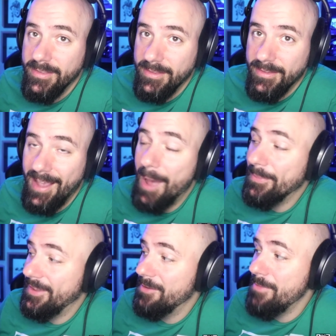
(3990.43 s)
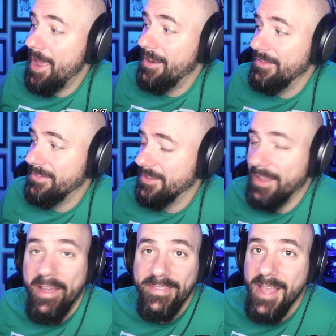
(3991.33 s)
top 10 Maddens the
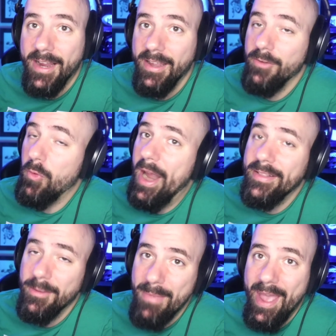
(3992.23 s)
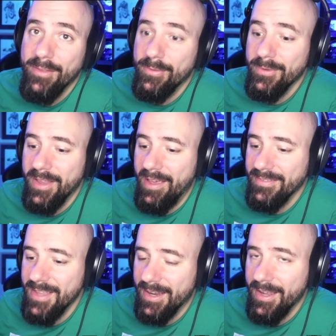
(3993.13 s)
last decade. Rank the Maddens from the
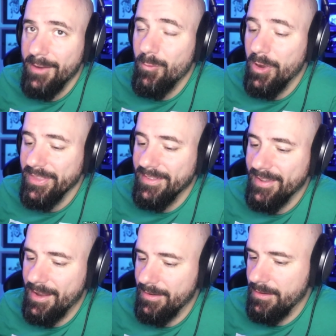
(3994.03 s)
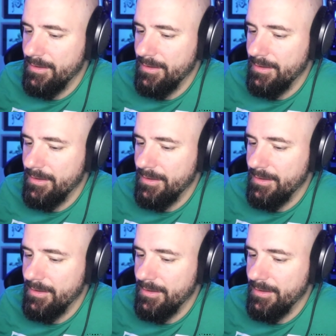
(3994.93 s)
last decade 1 to 10.